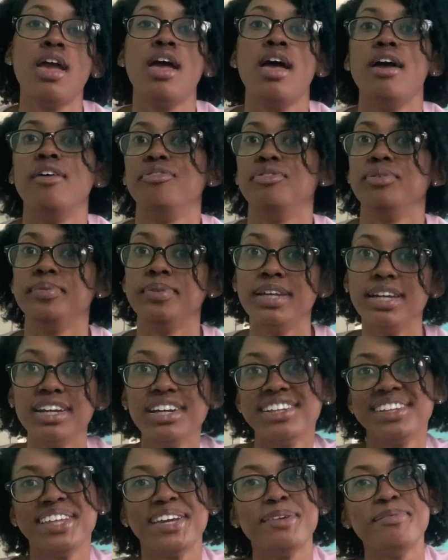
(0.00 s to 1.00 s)
And from there,
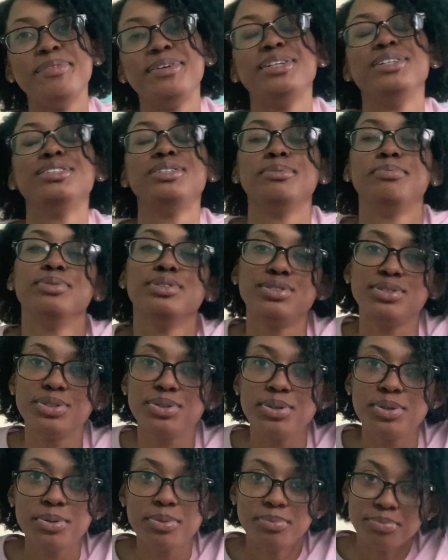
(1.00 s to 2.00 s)
it led me to
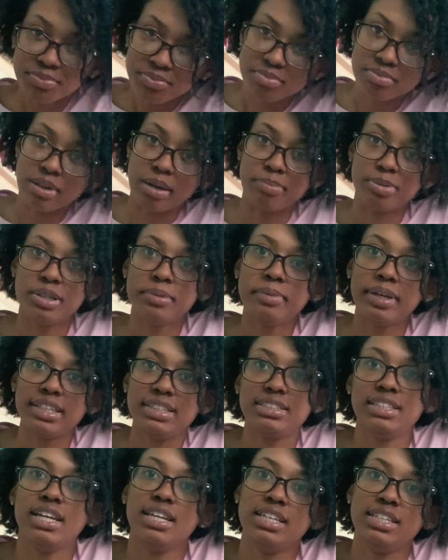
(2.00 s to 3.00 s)
pursue my pre-med
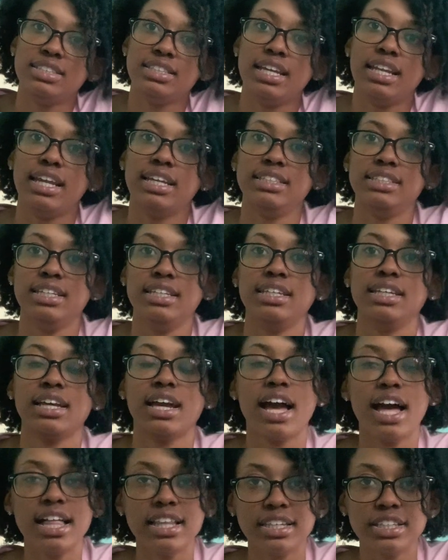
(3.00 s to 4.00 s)
studies that I did in
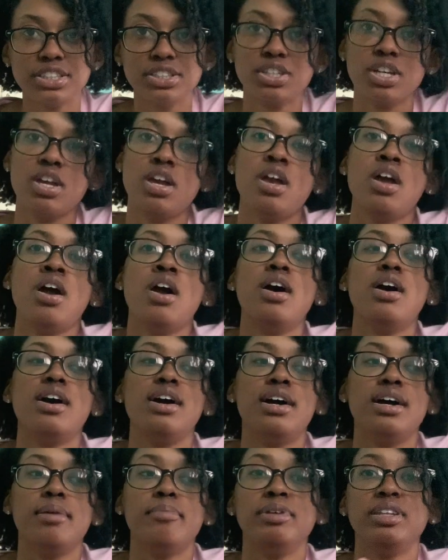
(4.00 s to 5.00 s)
college.
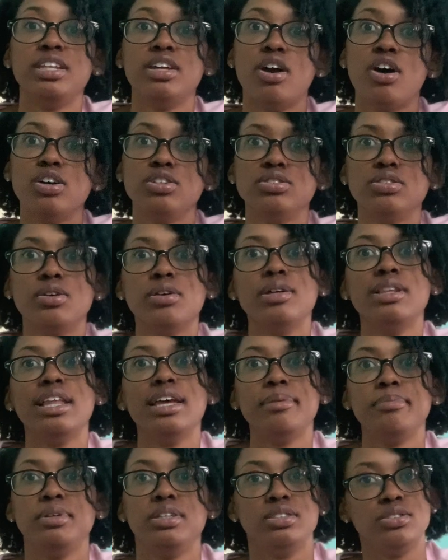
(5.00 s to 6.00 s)
And then also it
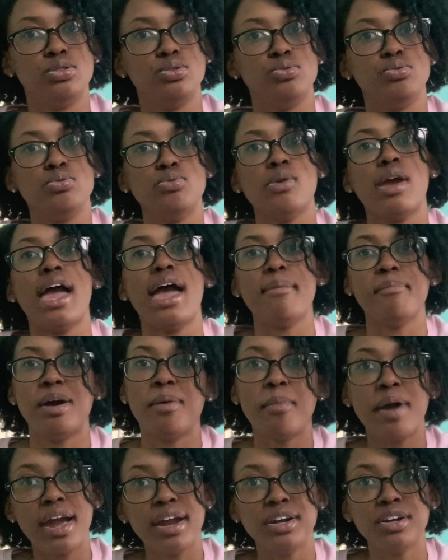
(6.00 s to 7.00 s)
led me to add my
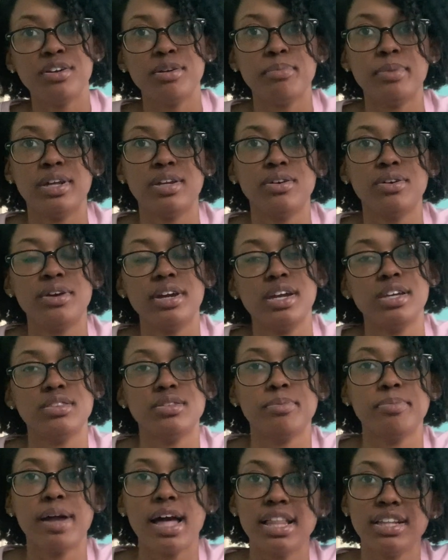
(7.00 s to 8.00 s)
minor in medical
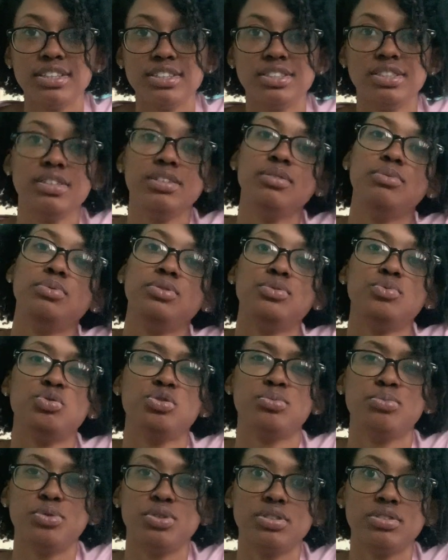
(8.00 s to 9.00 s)
anthropology, which
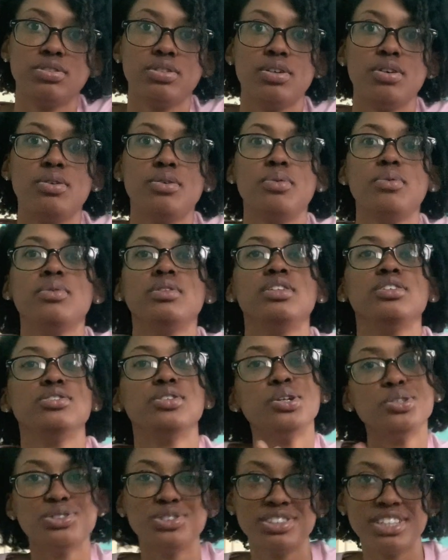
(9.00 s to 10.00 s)
was more so the
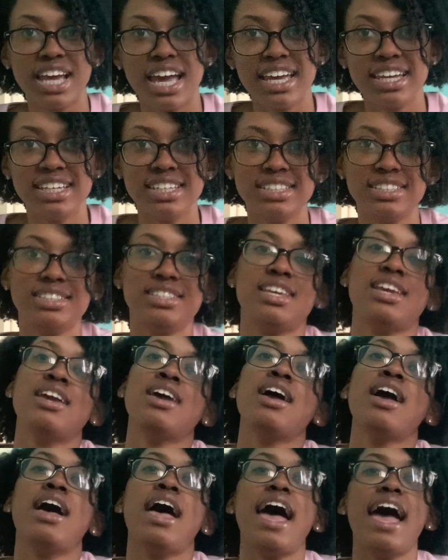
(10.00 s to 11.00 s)
social science
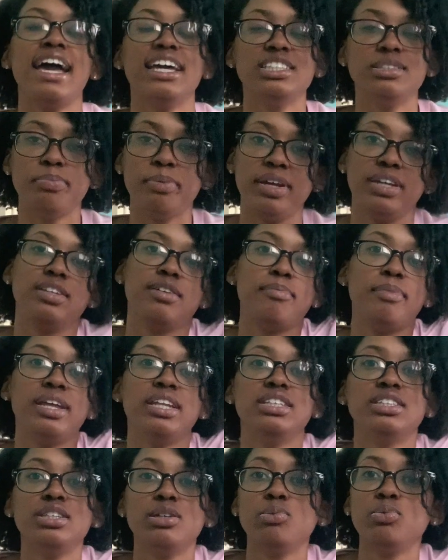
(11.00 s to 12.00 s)
aspect of
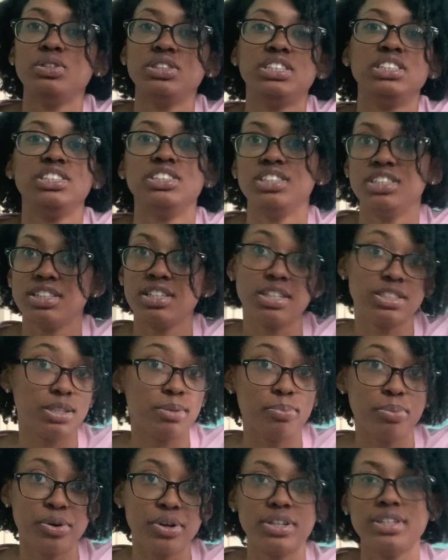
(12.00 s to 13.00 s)
medicine, which is just as
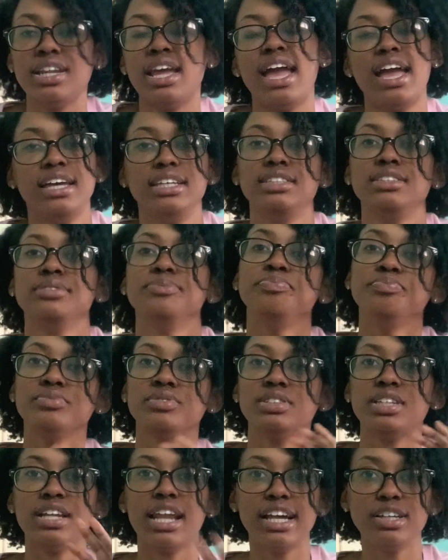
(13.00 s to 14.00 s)
important as
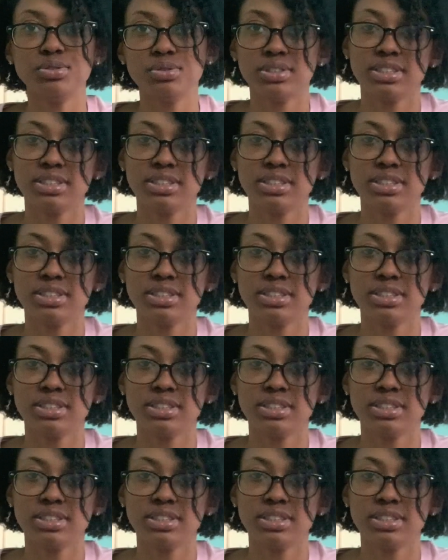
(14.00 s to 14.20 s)
the natural